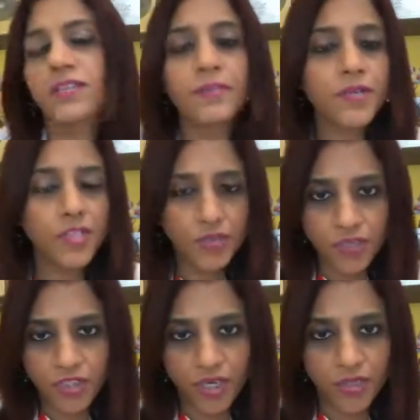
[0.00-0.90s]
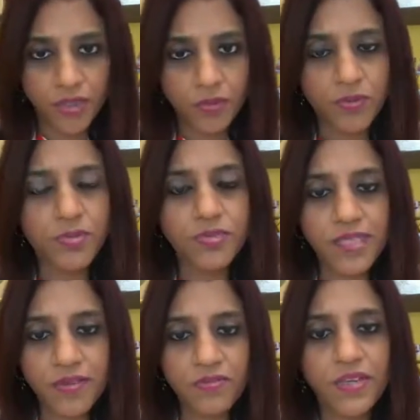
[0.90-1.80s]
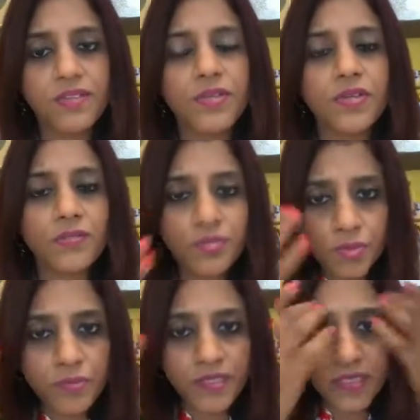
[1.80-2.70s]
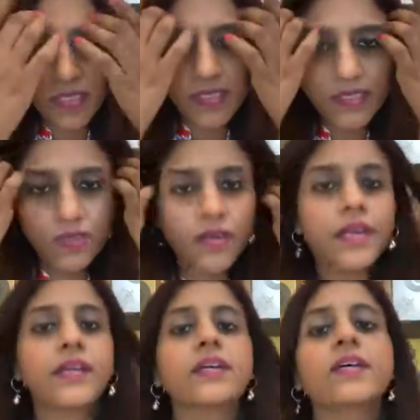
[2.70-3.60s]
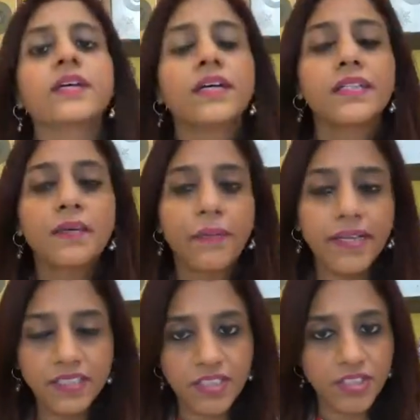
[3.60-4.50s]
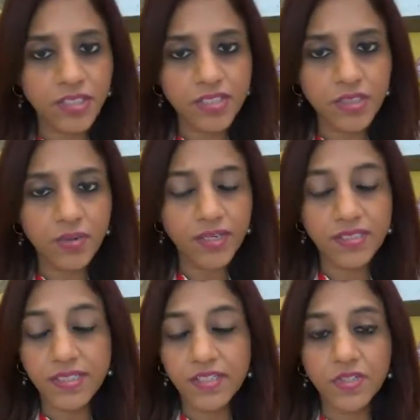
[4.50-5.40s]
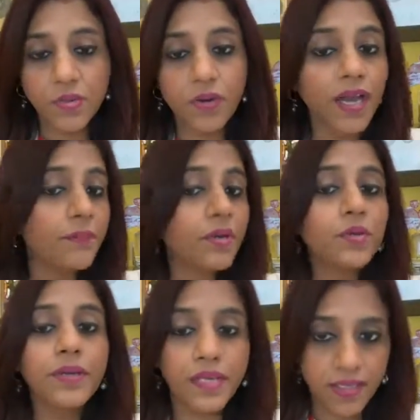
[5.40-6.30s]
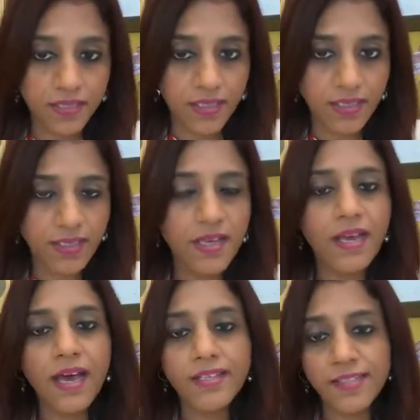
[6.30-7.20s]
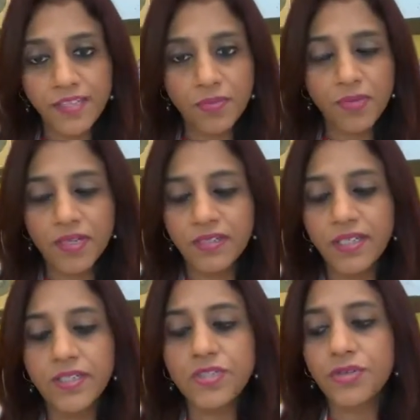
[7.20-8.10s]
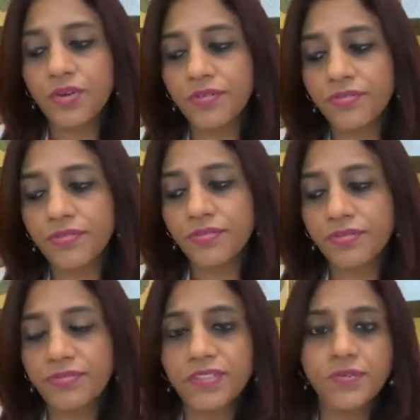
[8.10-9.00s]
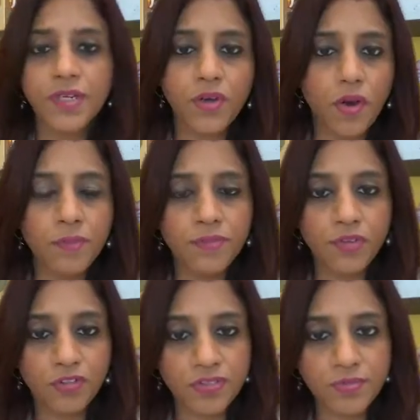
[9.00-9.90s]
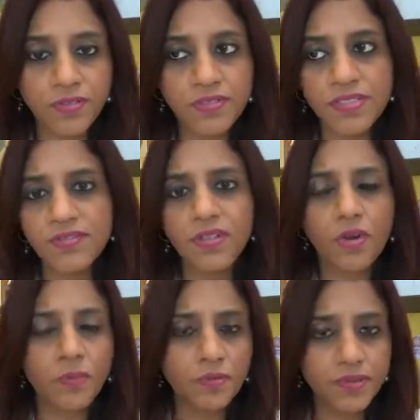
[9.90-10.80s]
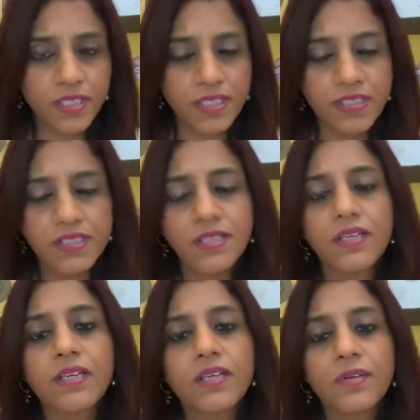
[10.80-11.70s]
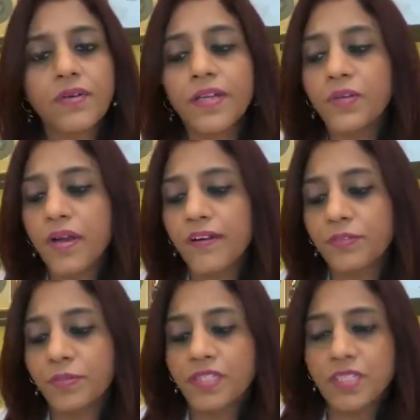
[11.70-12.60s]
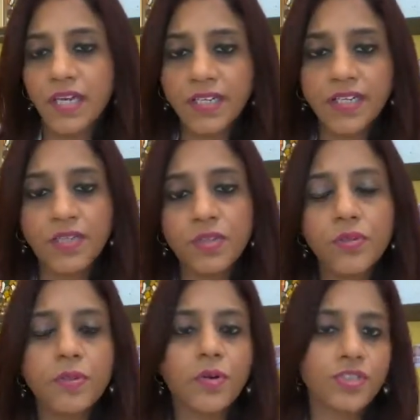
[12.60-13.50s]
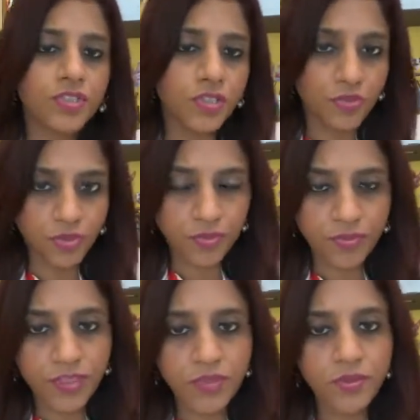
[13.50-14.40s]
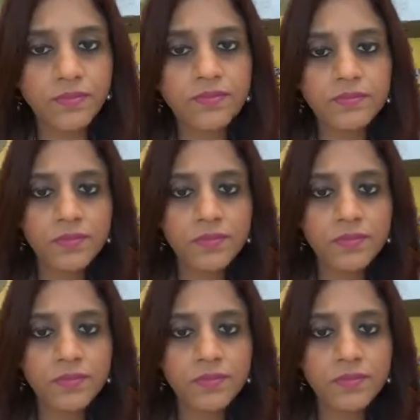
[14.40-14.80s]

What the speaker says: the machine will shut down. So same way, when you have too many things in your head, the mind just shuts down and says, you know what, I'm not doing anything. And that's when, instead of, it's very common with entrepreneurs, it's even common with kids. When you have to be studying, you'll be watching a YouTube video,